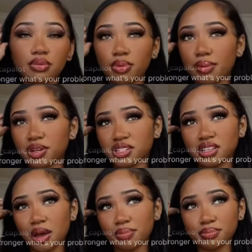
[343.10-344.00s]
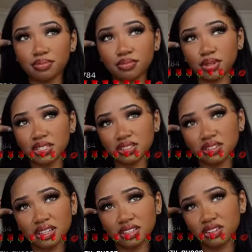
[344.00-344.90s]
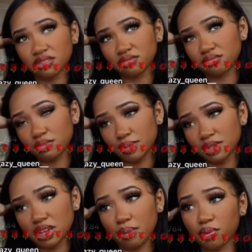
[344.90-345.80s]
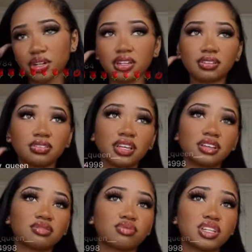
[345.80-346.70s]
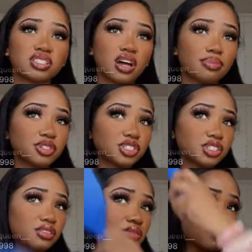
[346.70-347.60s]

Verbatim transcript: And we're probably gonna stop places, like you know, maybe stop one like rest stop and shit.